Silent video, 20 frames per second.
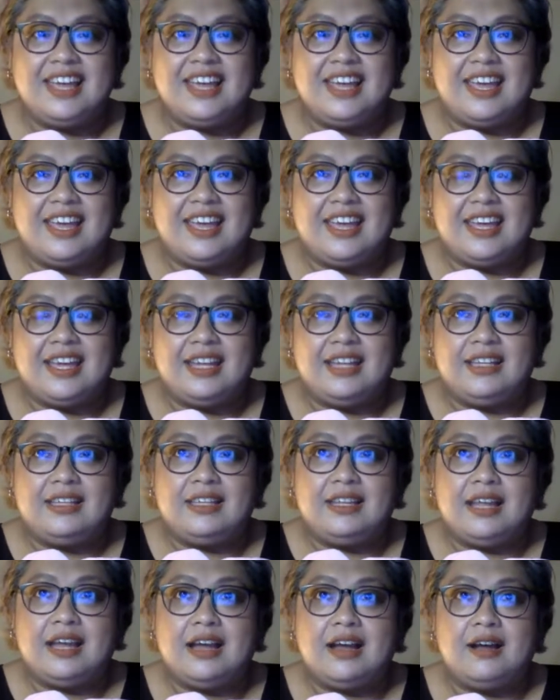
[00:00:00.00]

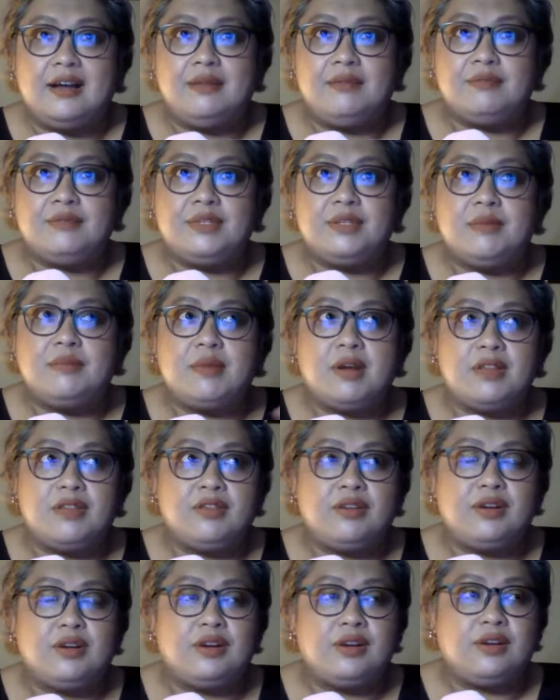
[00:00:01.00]
And some
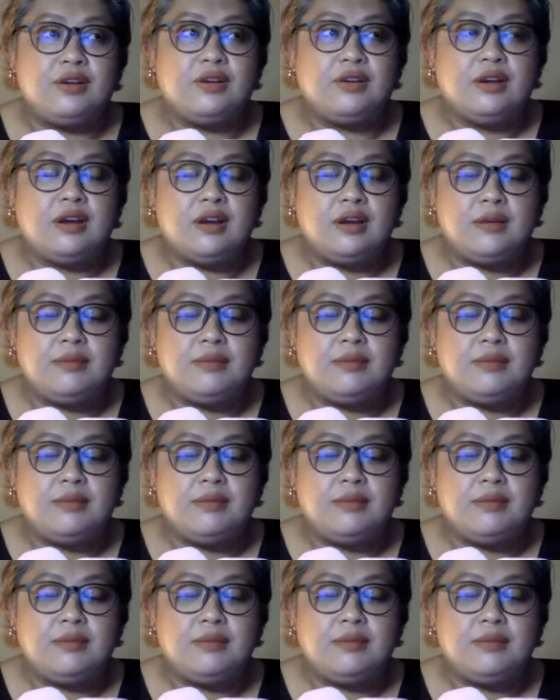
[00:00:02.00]
other